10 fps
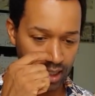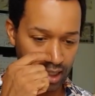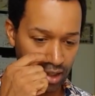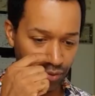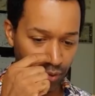
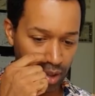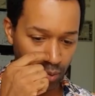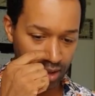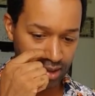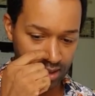if we
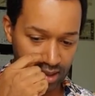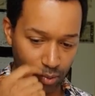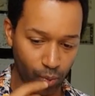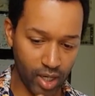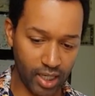were to say,
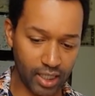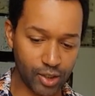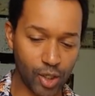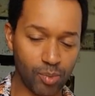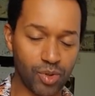when in
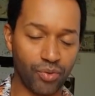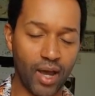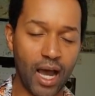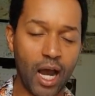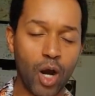terms of
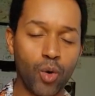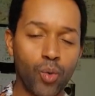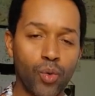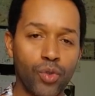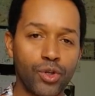
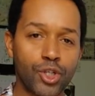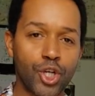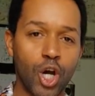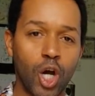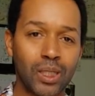how the
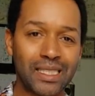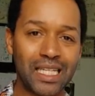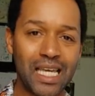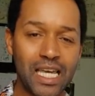charts